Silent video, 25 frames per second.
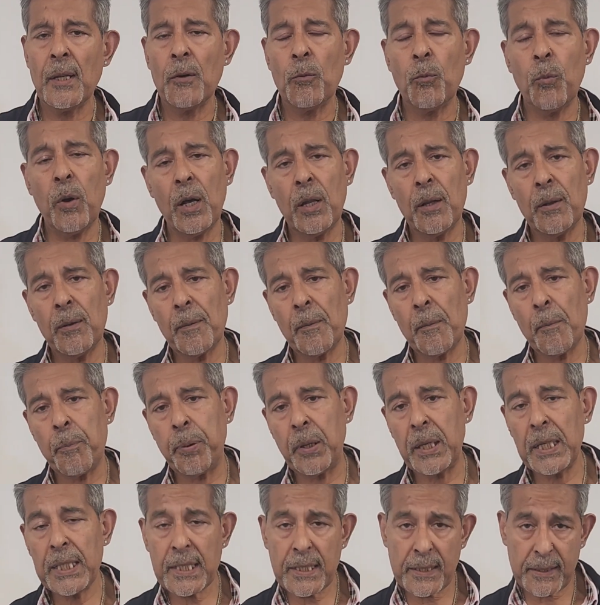Well,
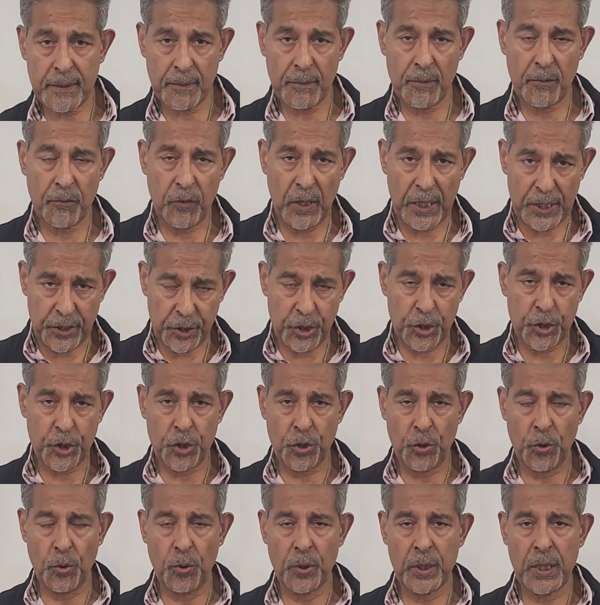please rest
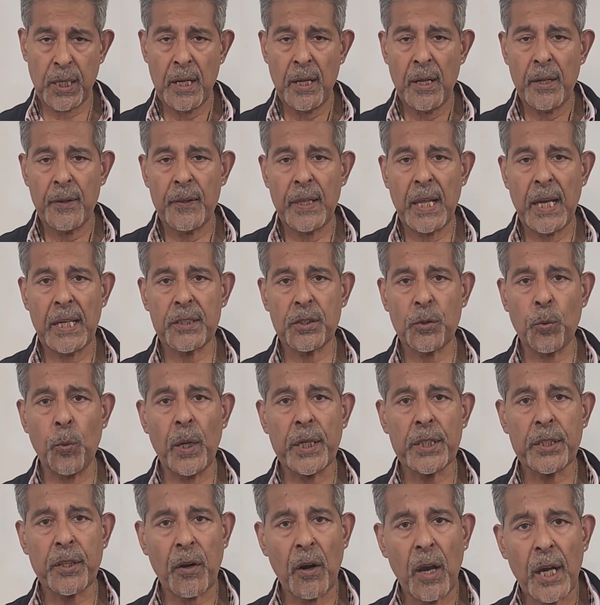assured that the way
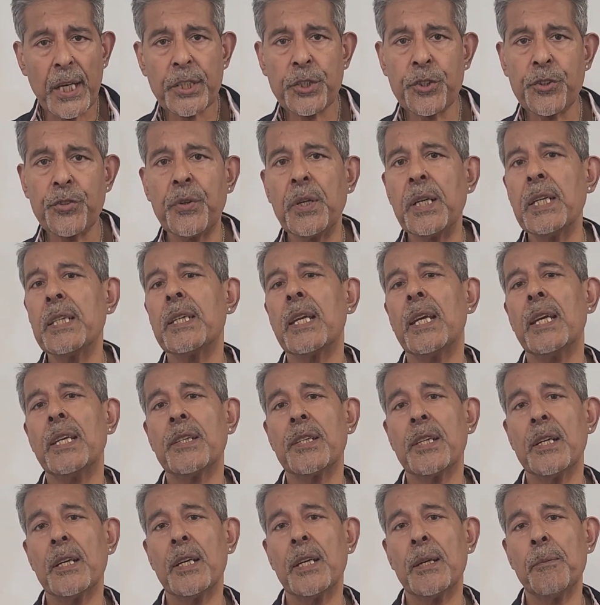that I treat
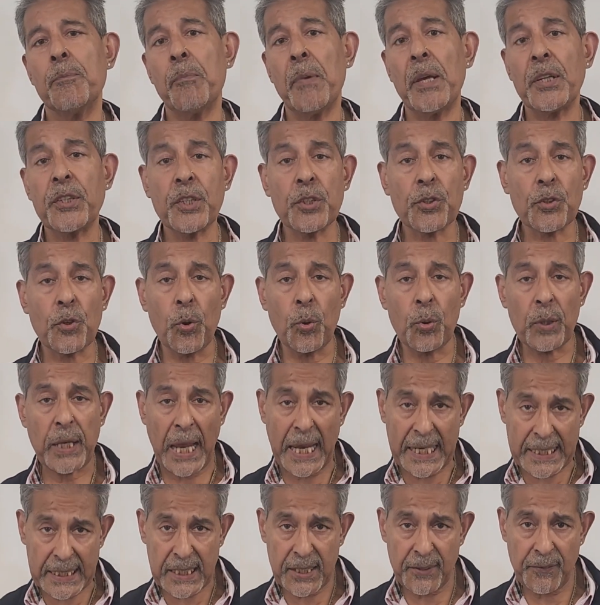is a method called
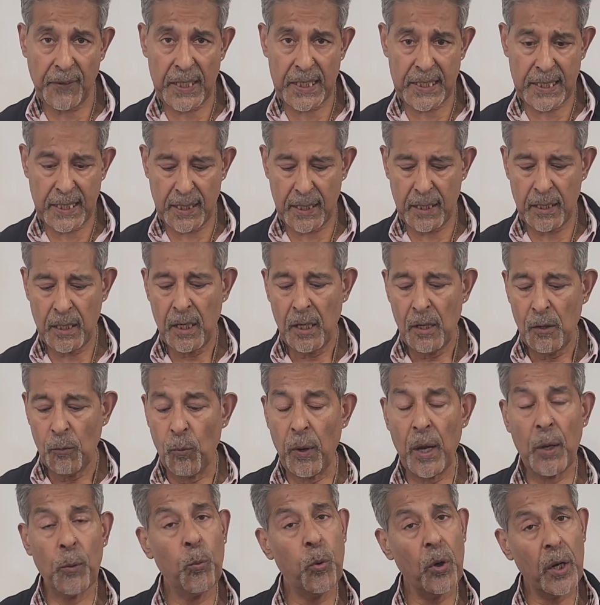Activator,
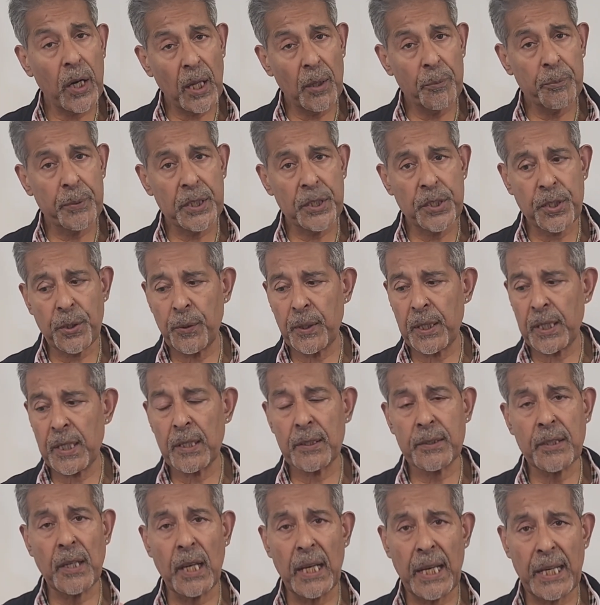where what I'll be doing
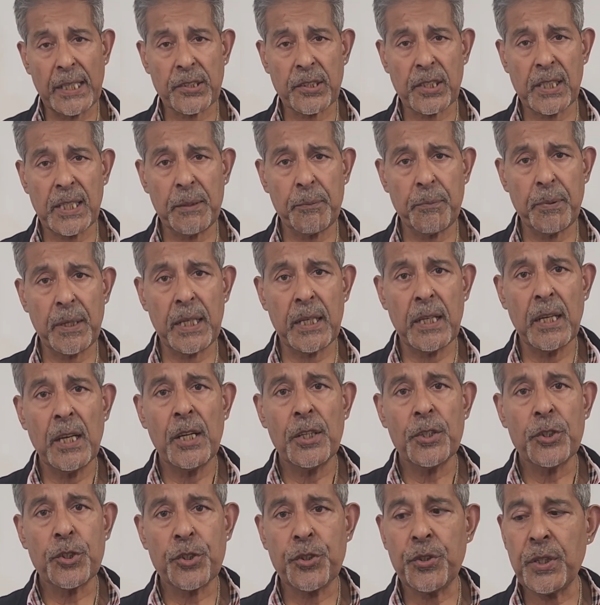is I'll actually be
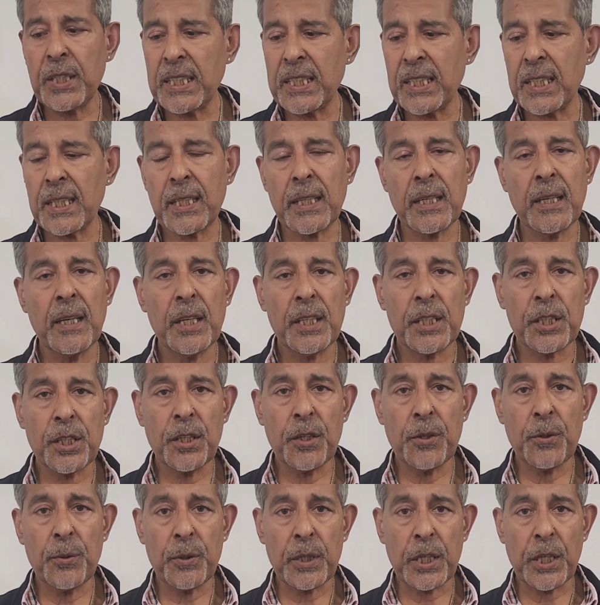treating
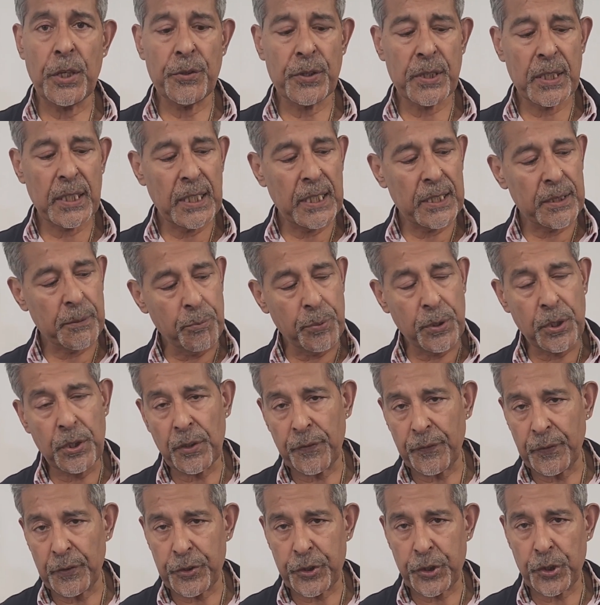you using this
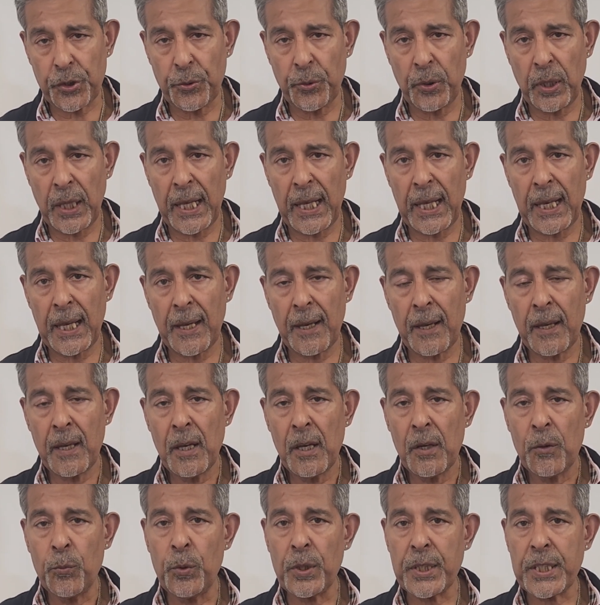beautiful tool here,
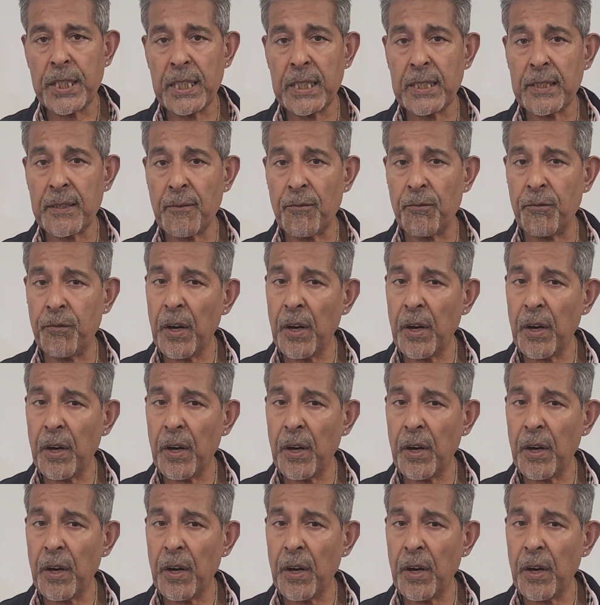which is